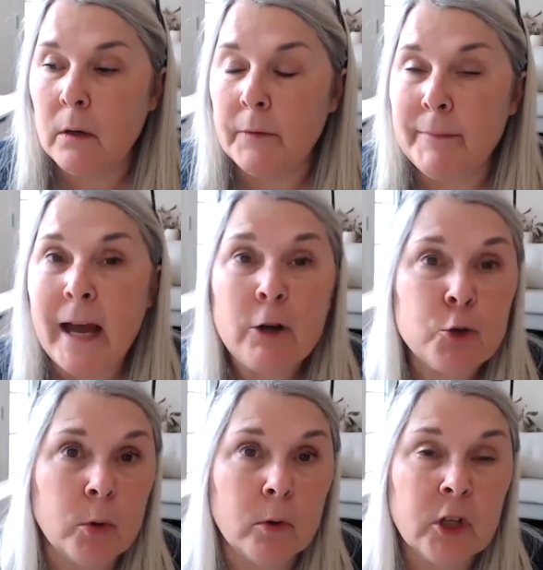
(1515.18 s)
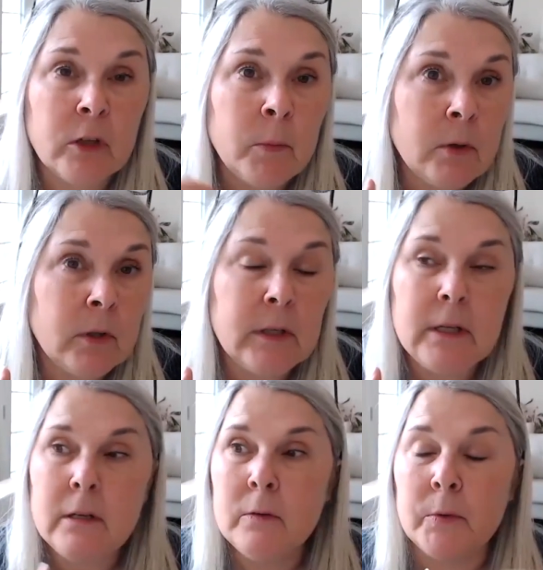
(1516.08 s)
natural
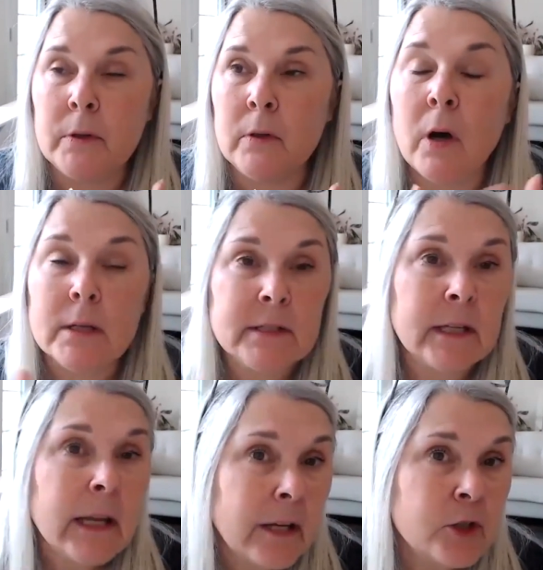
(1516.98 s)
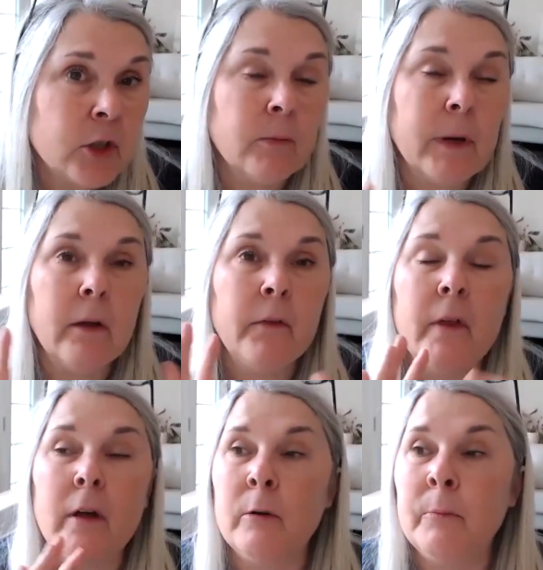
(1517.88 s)
community with lots of nature around
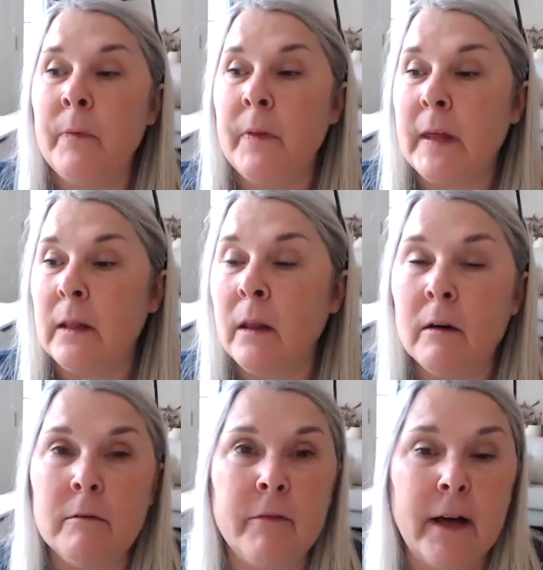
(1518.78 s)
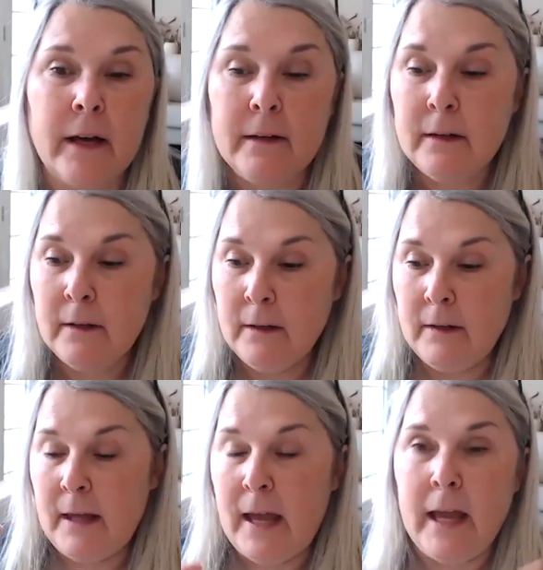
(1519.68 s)
them. They love that
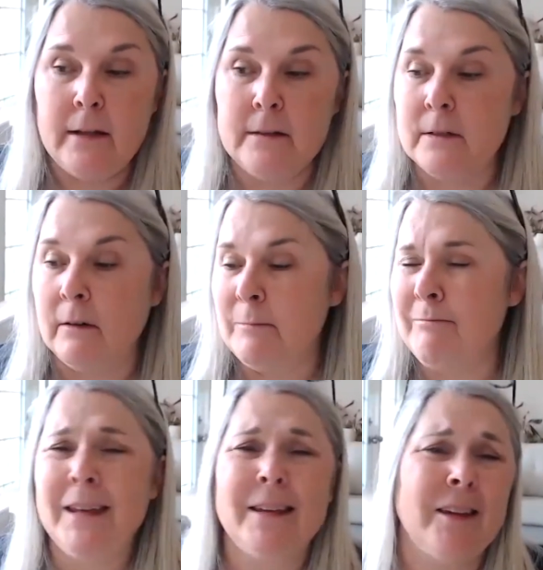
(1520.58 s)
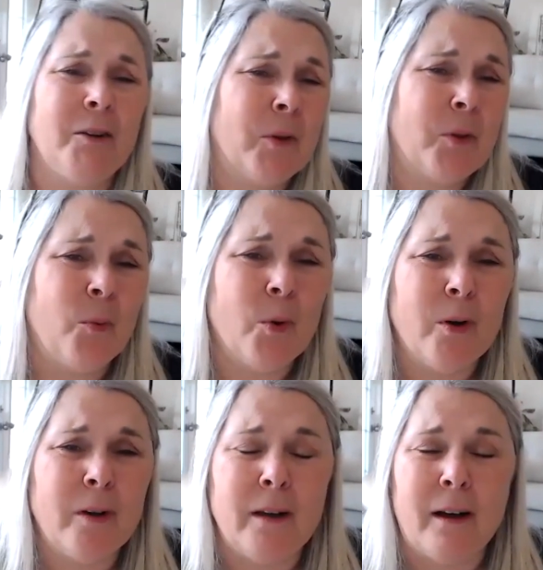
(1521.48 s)
hands-on making with
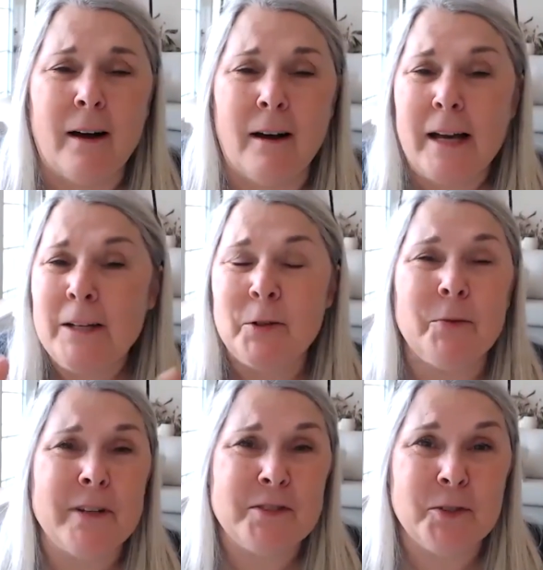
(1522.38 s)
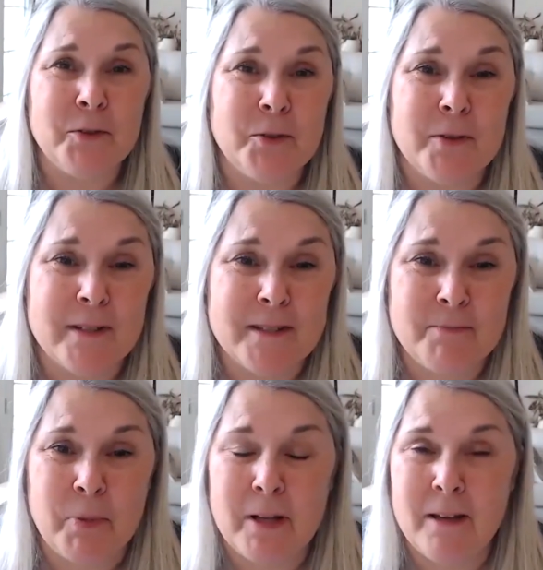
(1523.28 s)
wood. I don't know if they still do this,
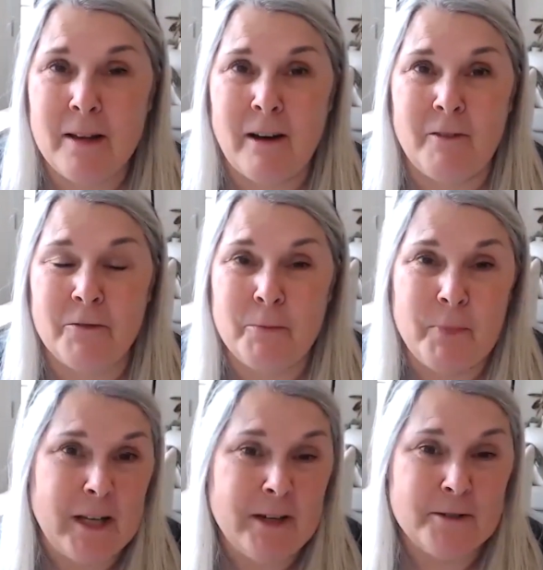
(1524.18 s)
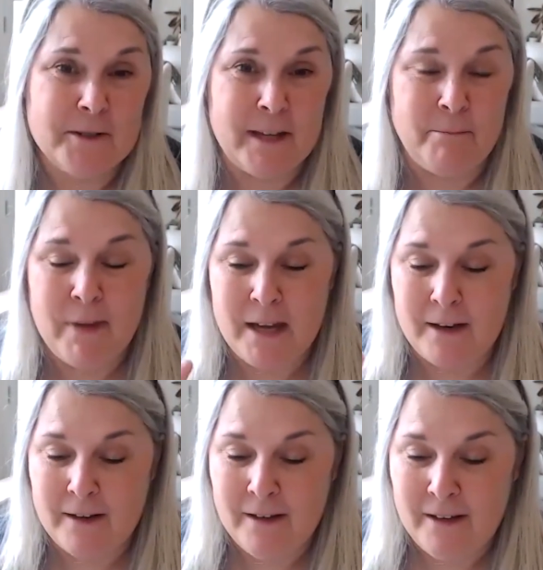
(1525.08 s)
but for many years
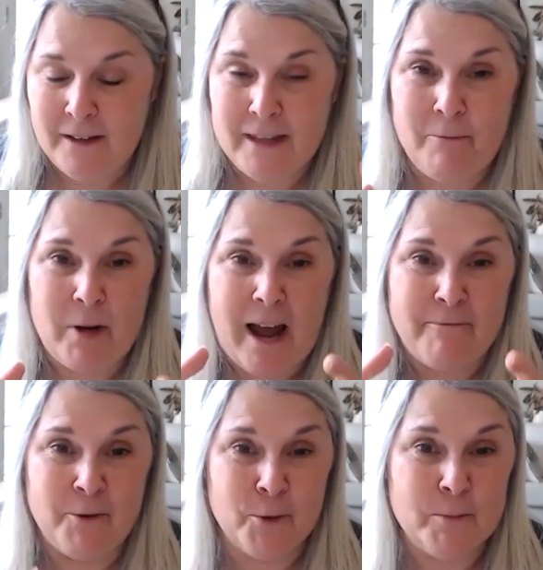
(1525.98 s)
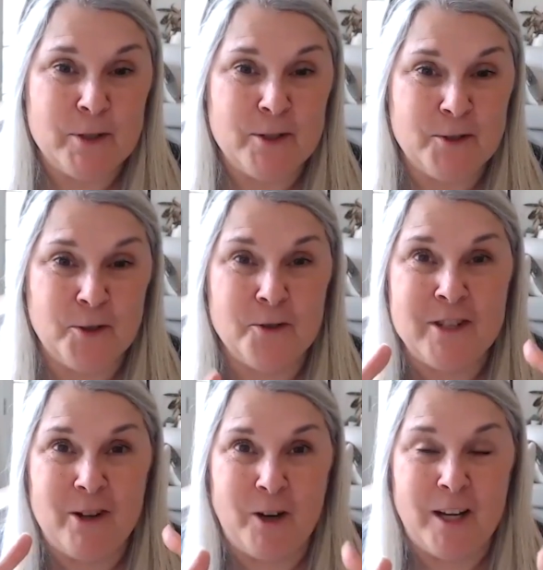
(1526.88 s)
they would have groups of students
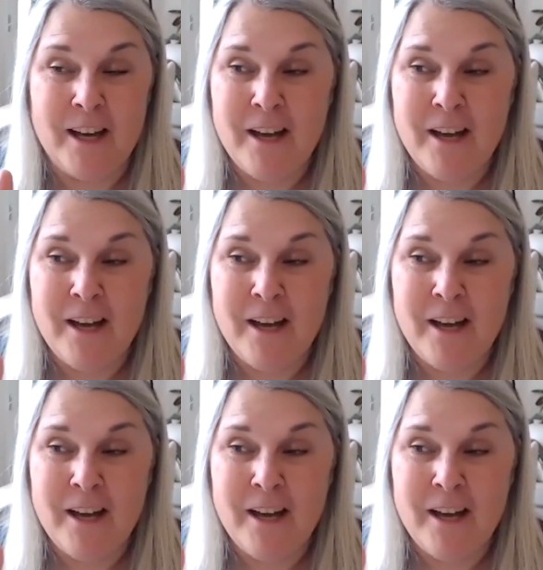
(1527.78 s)
that would